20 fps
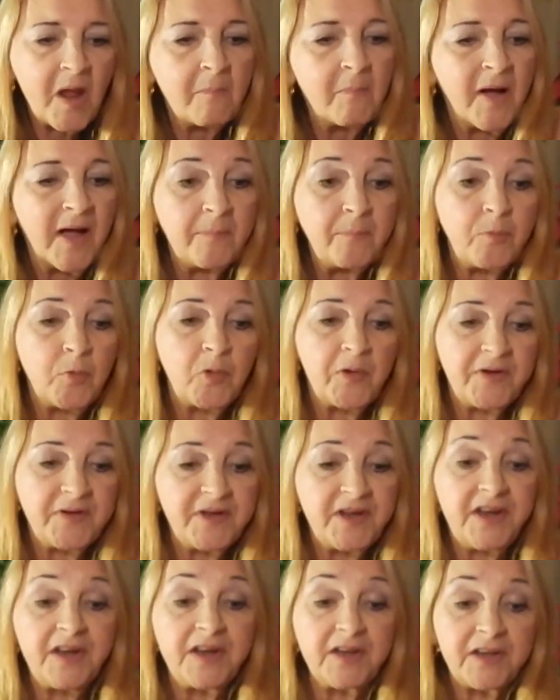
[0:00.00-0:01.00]
My boy
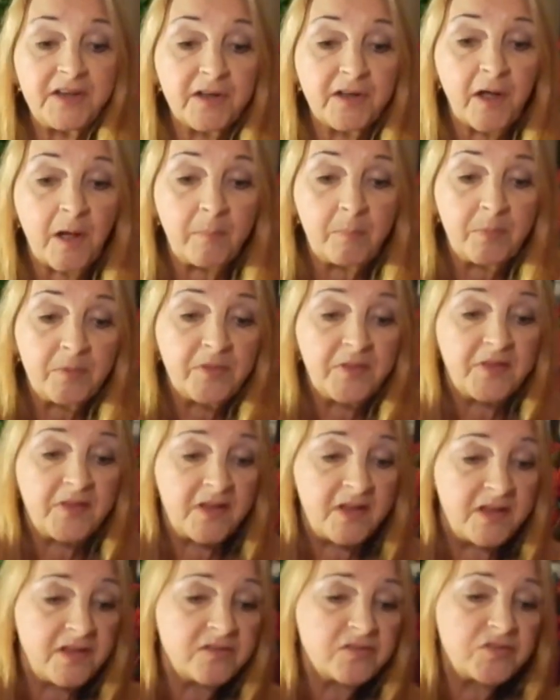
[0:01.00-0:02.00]
needed a couple
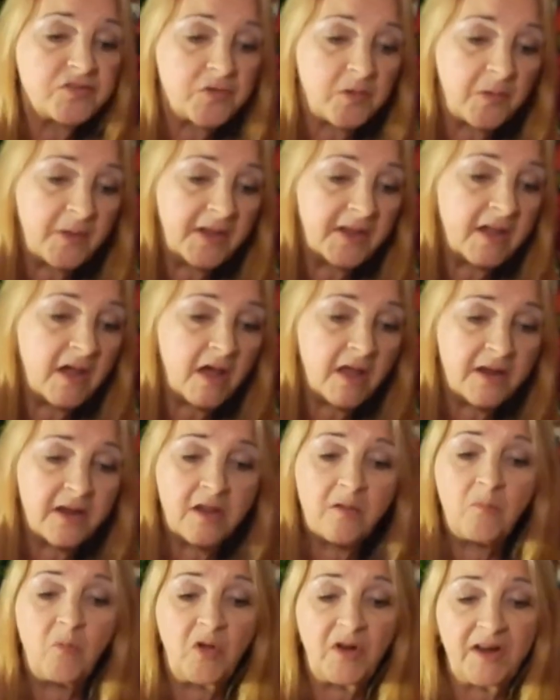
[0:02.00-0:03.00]
things, so I got
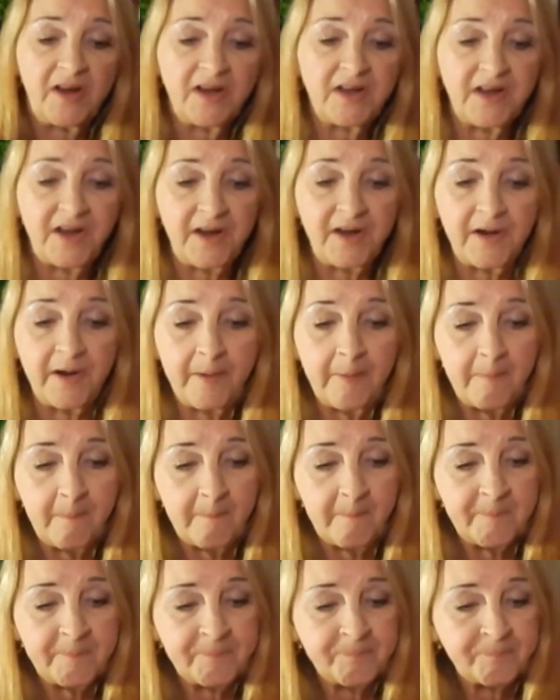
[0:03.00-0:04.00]
him what he needed.
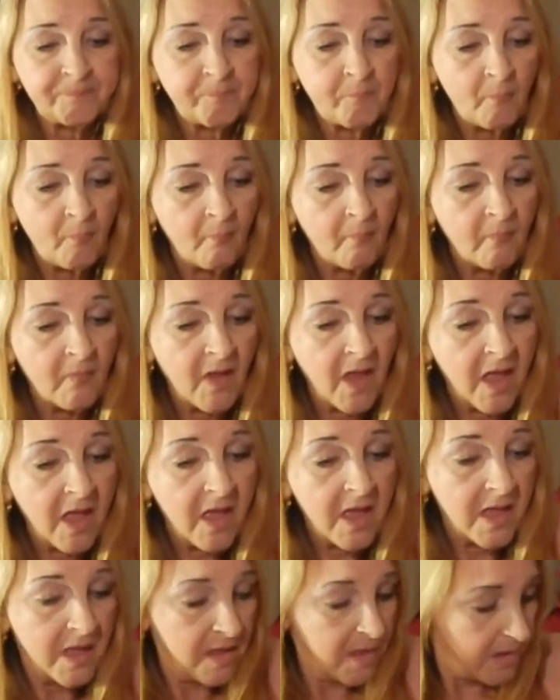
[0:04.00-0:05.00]

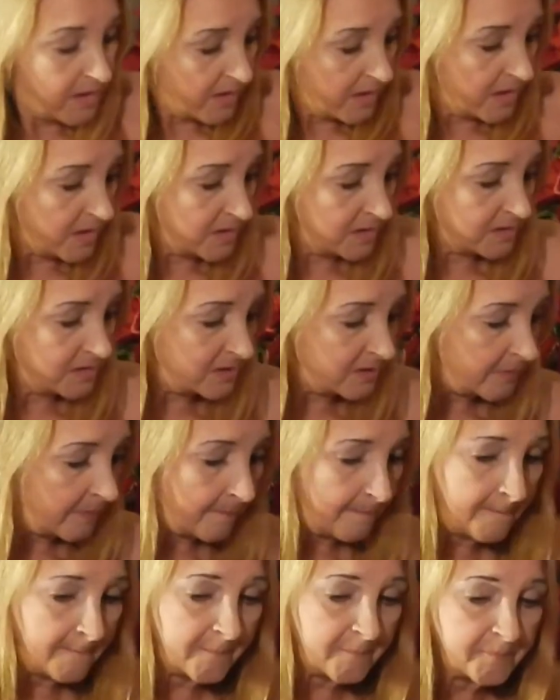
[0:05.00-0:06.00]
And
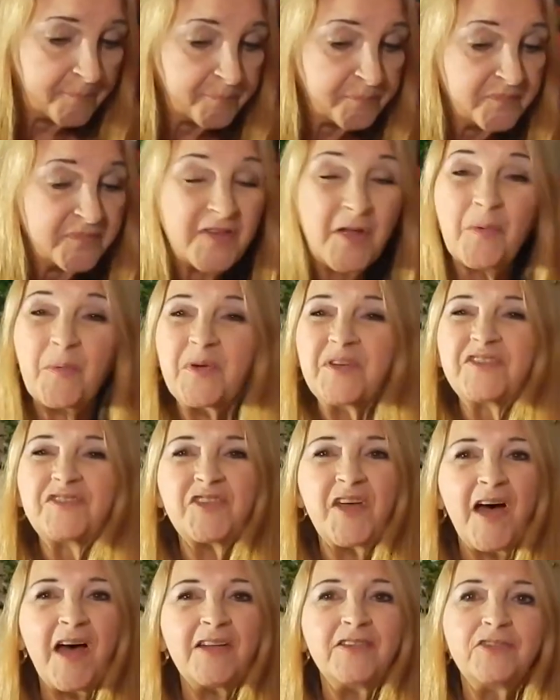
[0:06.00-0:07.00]
then we
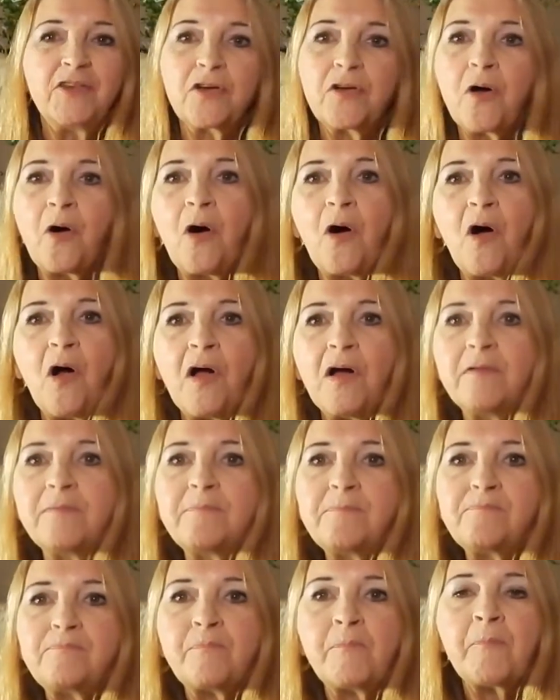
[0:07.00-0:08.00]
sat in the car
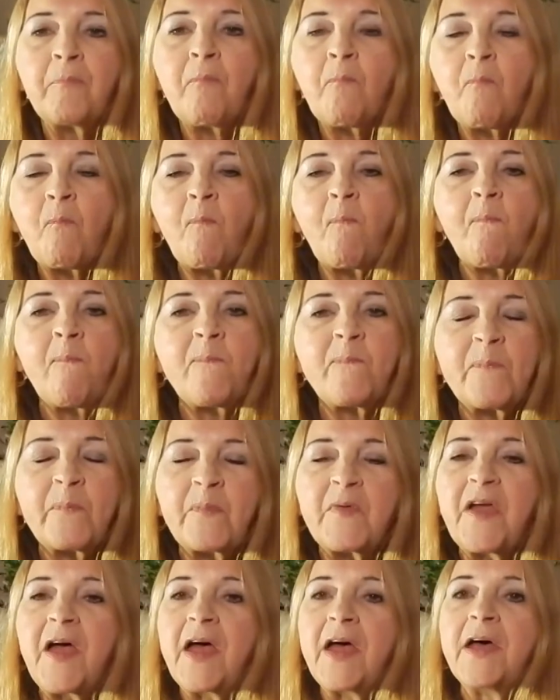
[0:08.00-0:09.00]

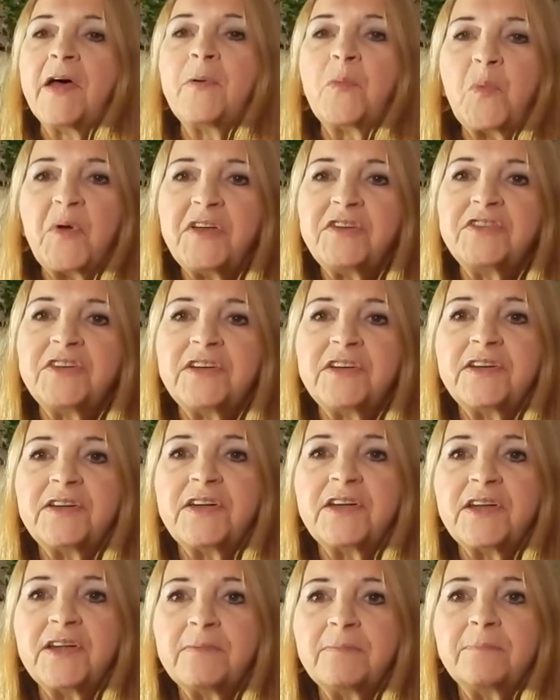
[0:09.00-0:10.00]
and we did
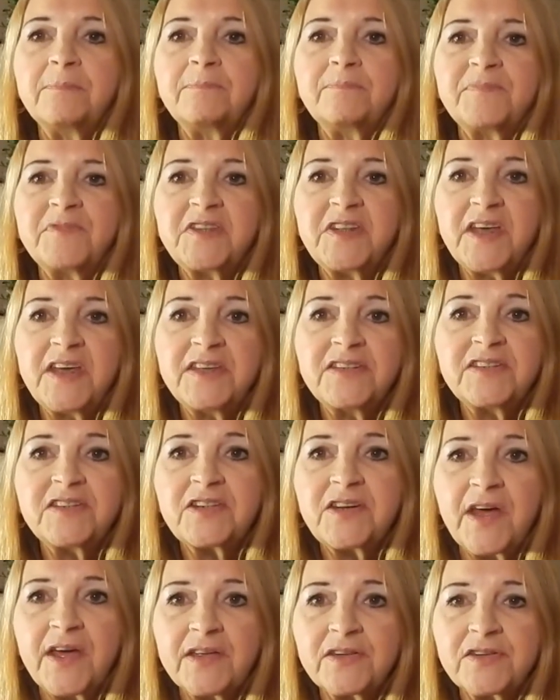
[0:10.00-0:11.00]
a
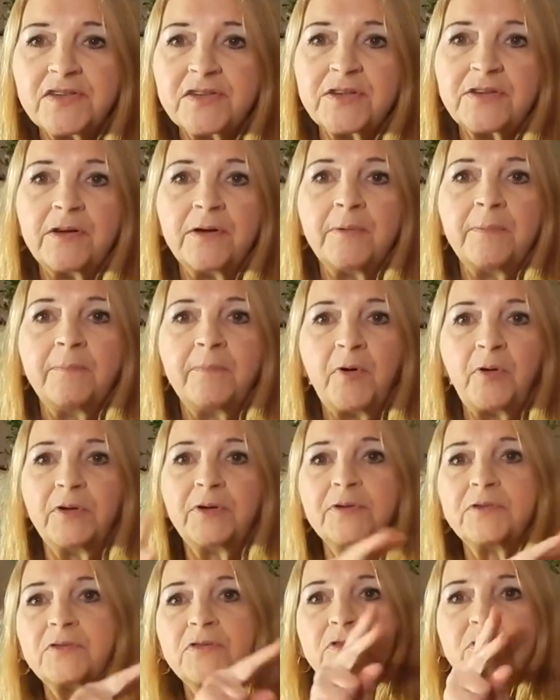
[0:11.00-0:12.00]
taste test
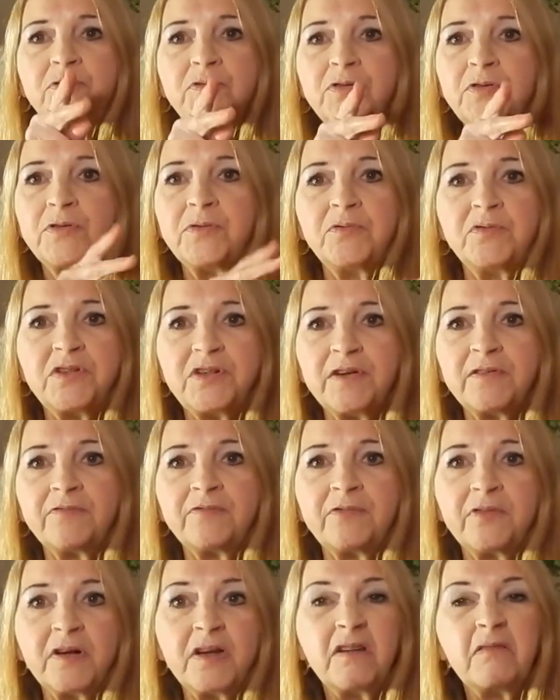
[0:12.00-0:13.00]
on two
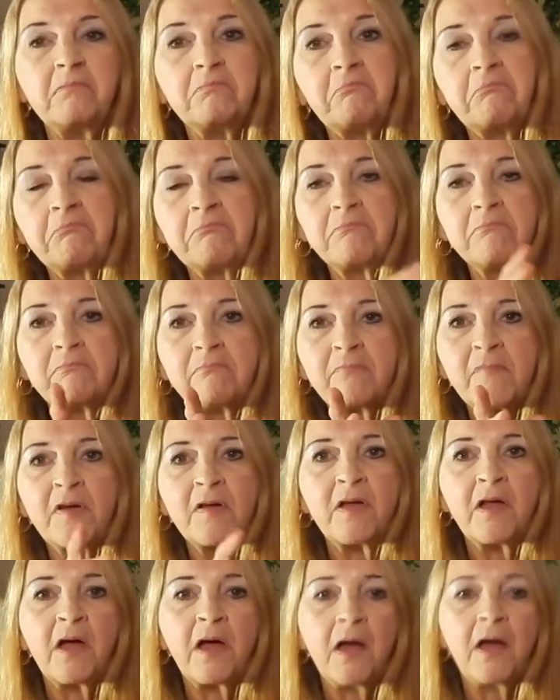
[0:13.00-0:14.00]
different
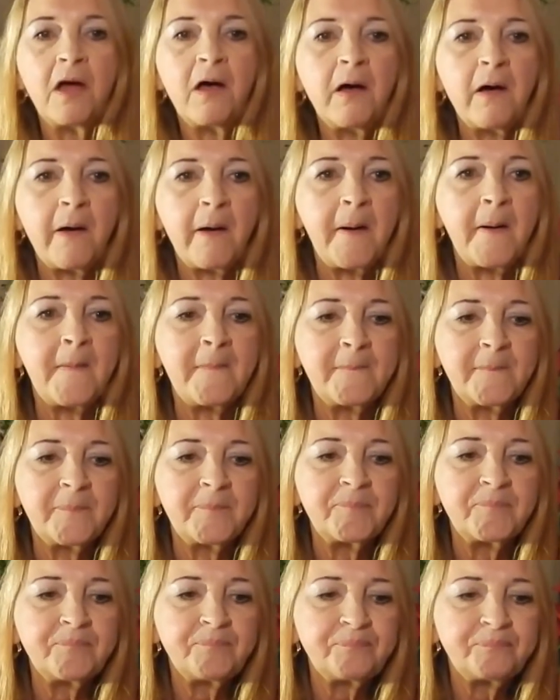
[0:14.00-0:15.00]

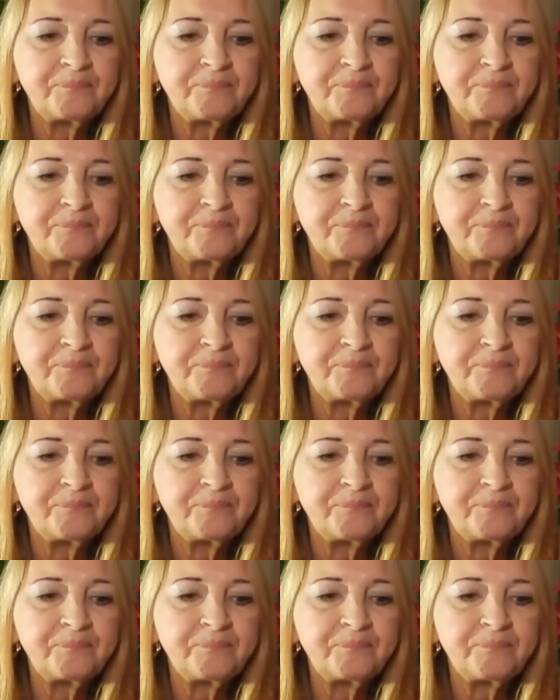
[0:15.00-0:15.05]
um,